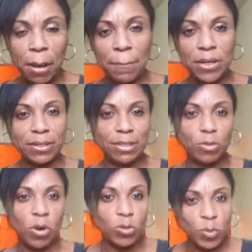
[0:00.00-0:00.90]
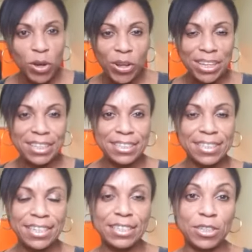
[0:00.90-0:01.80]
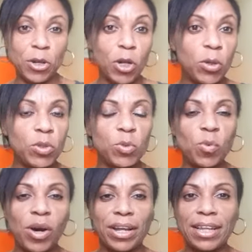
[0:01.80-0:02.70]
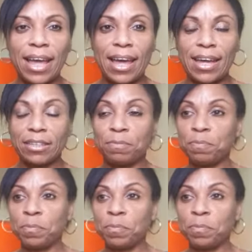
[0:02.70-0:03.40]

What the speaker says: because as we all can see, it's a close one and